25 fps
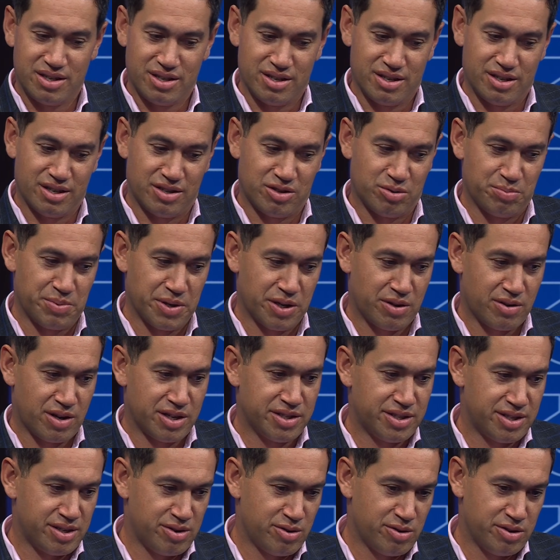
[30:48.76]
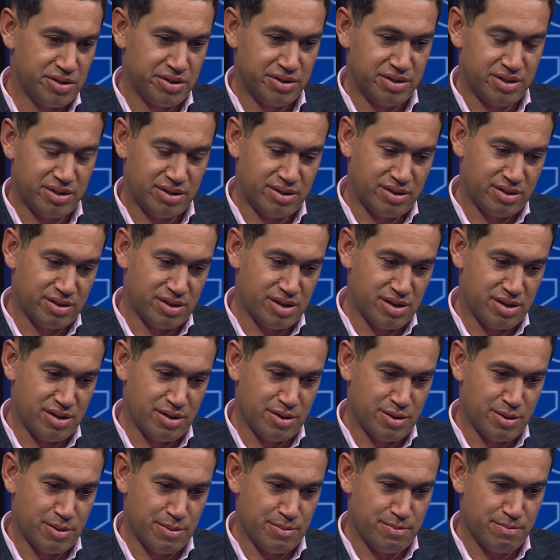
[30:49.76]
a great series.
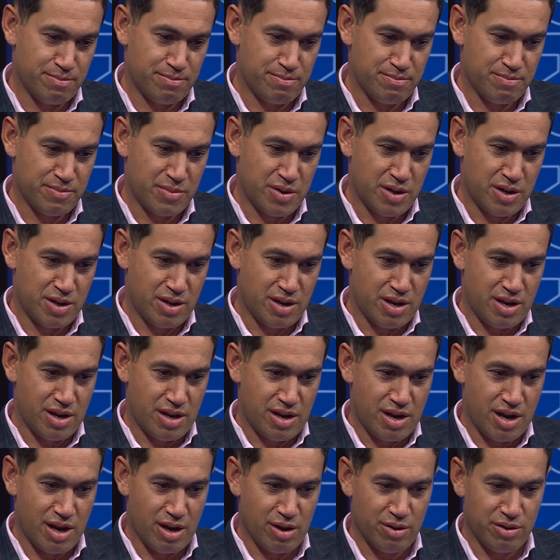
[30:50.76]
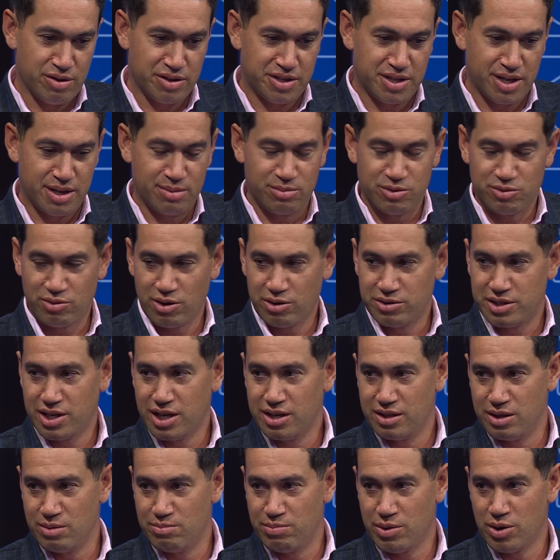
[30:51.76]
How the teams
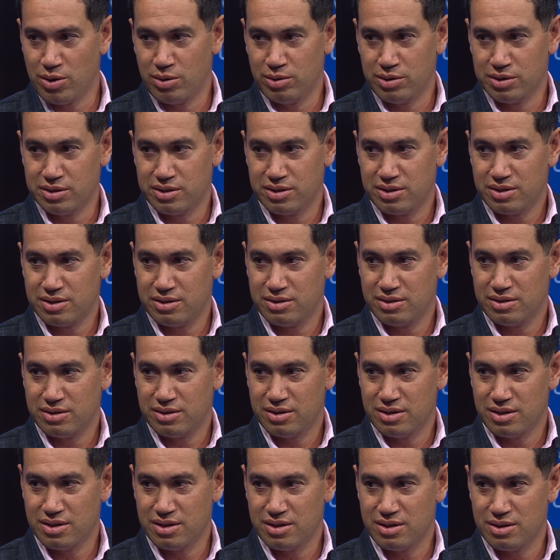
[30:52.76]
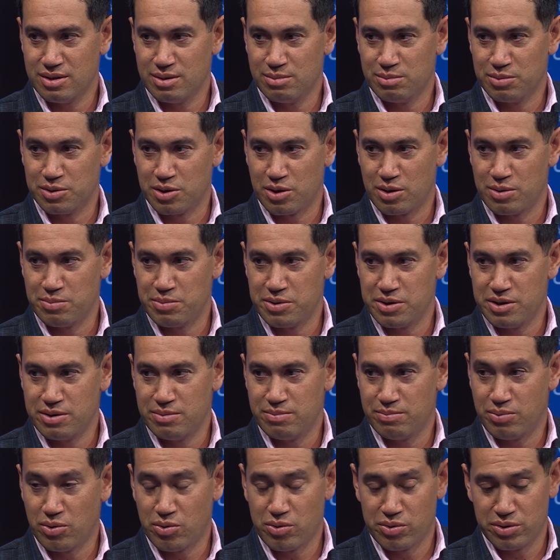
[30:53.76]
rotate their bowlers is going to be
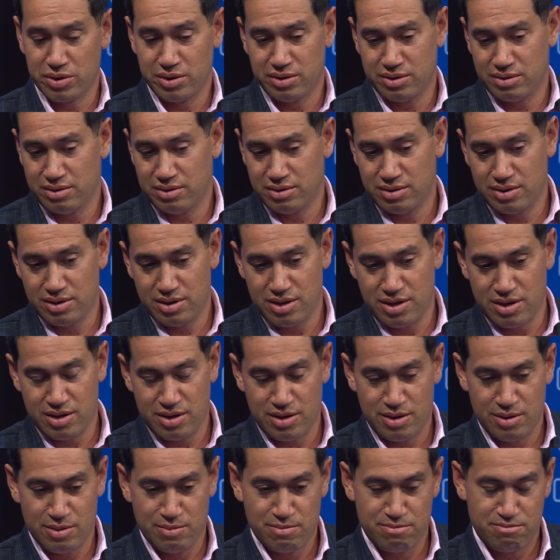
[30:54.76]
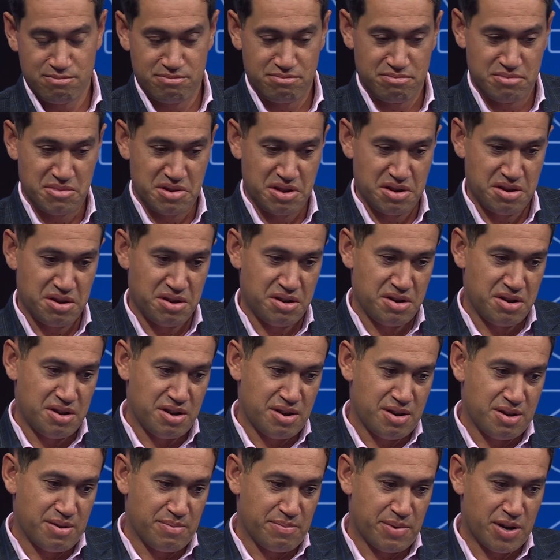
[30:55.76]
important.
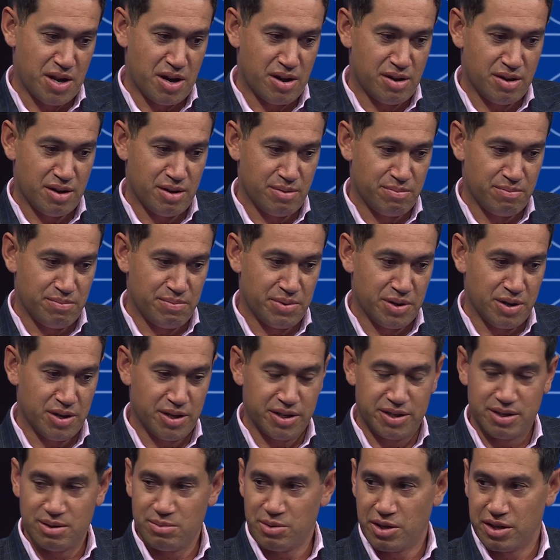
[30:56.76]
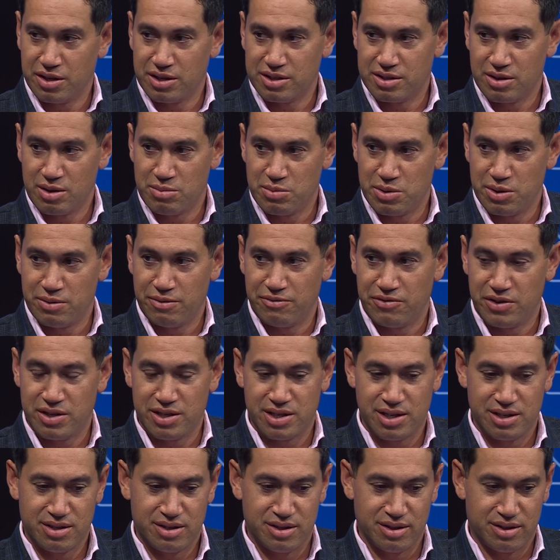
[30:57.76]
But no, I'm a bit like Tim. I think it's going to be a
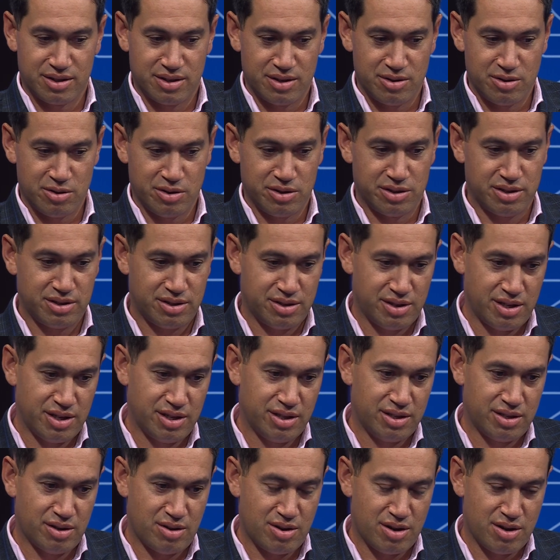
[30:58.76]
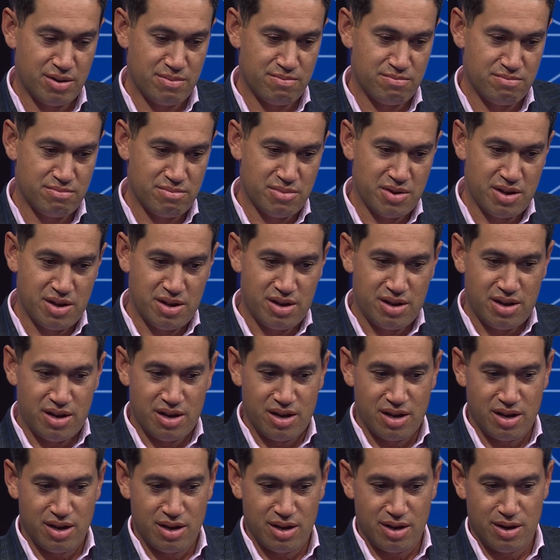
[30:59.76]
fantastic series. Anytime,
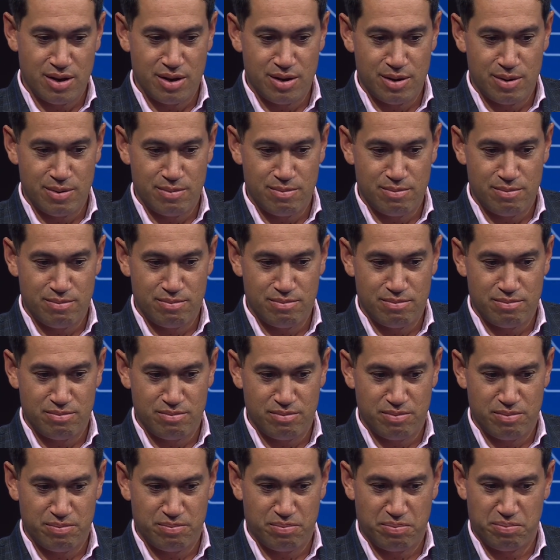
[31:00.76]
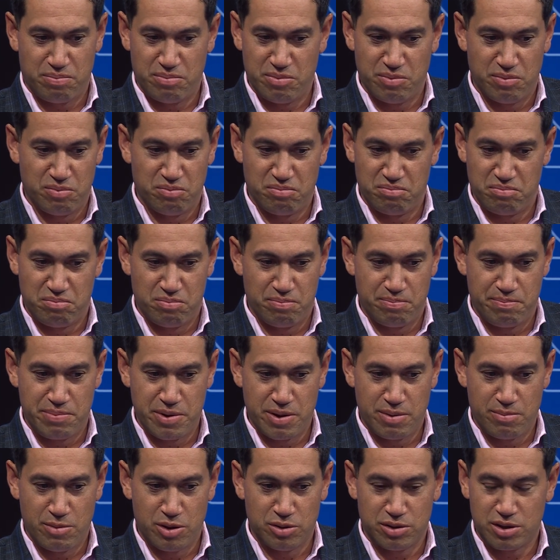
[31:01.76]
be
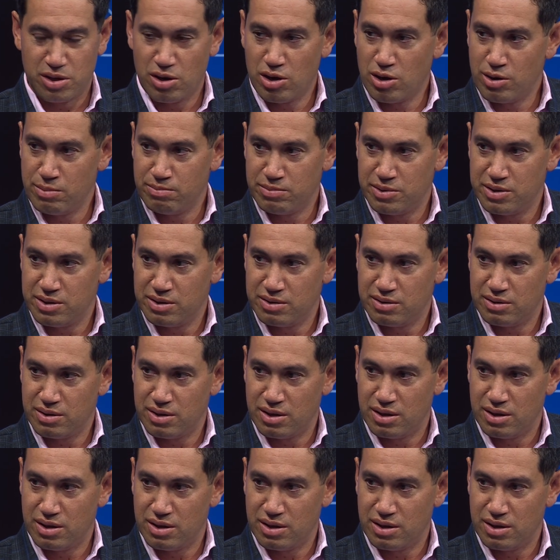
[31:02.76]
the most hyped